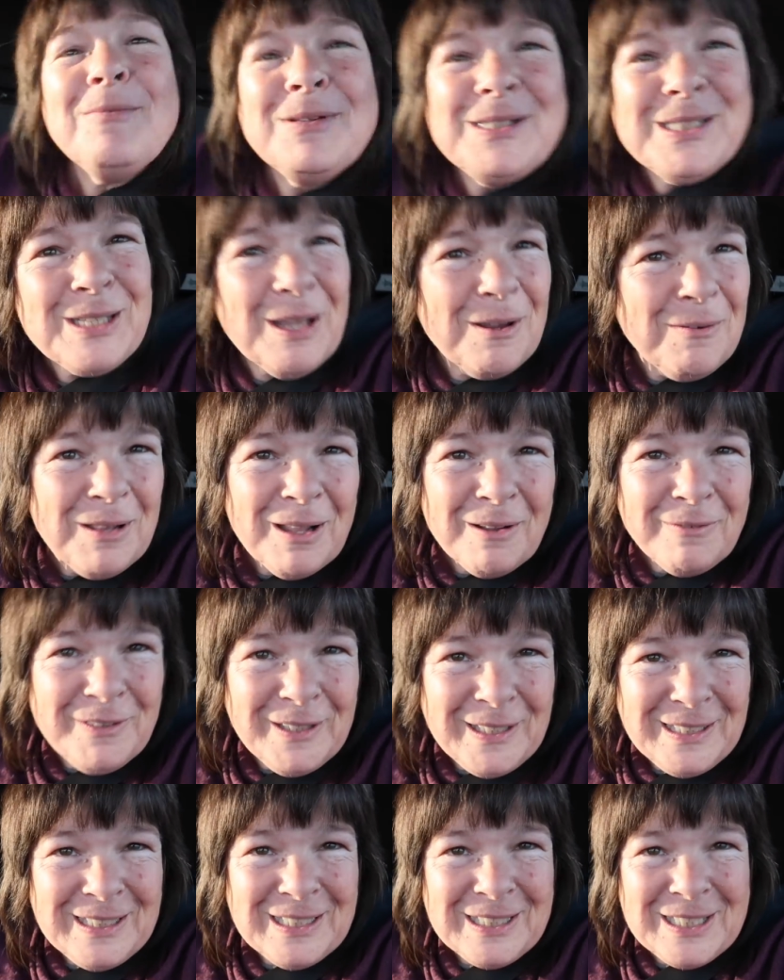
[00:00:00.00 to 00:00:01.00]
It was so
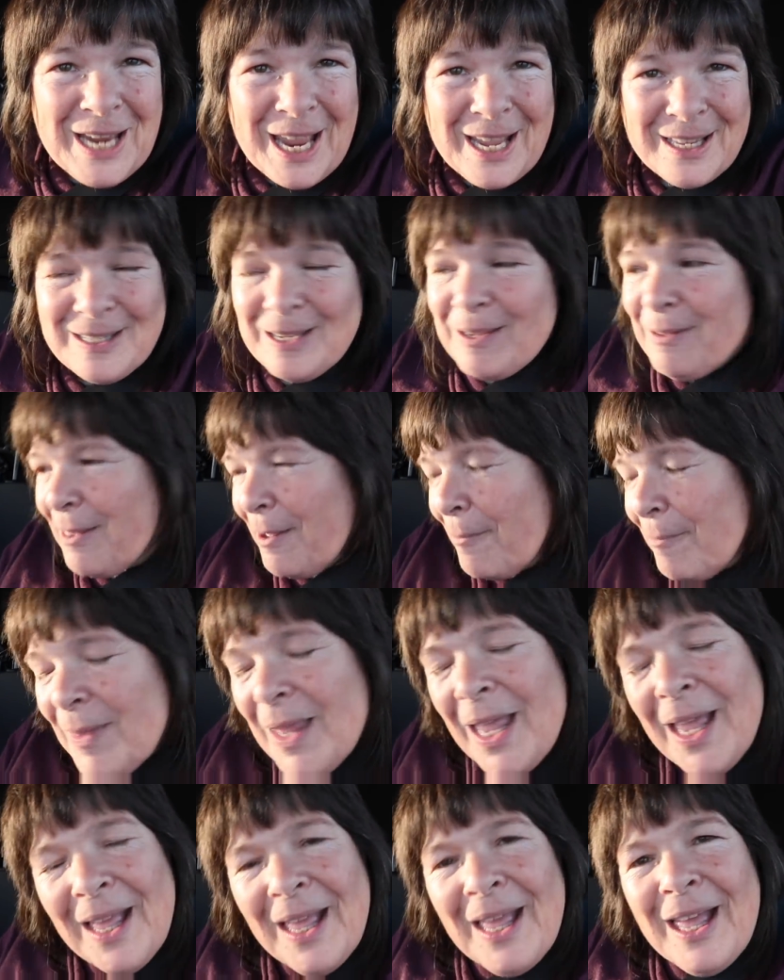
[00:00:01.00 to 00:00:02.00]
lovely to chat to them.
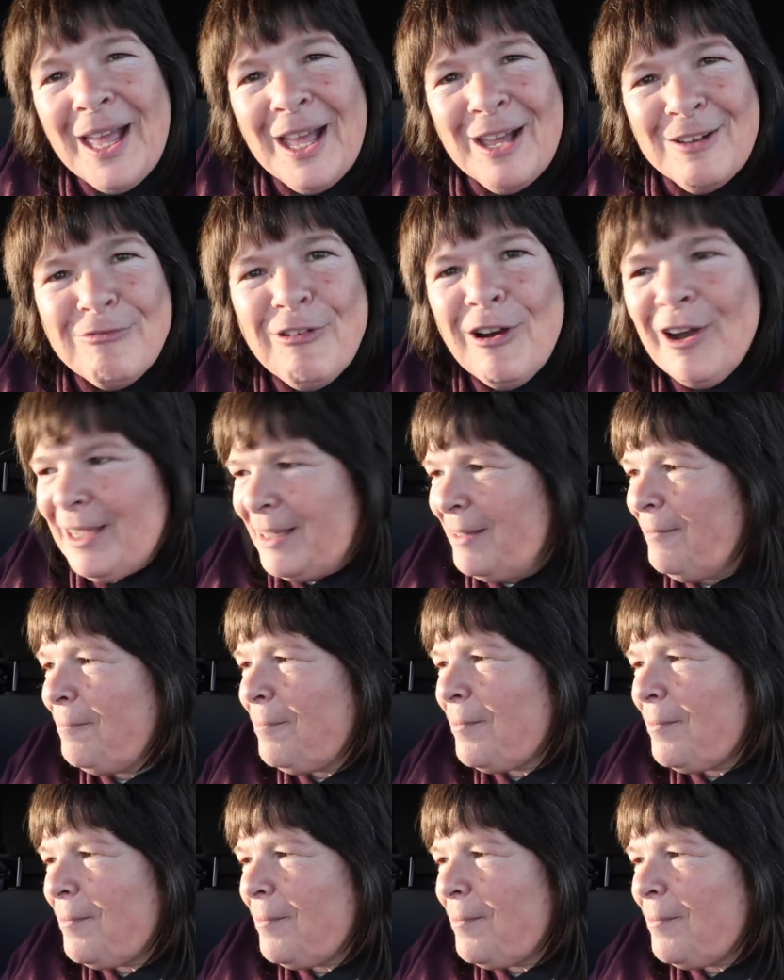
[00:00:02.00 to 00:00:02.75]
Right.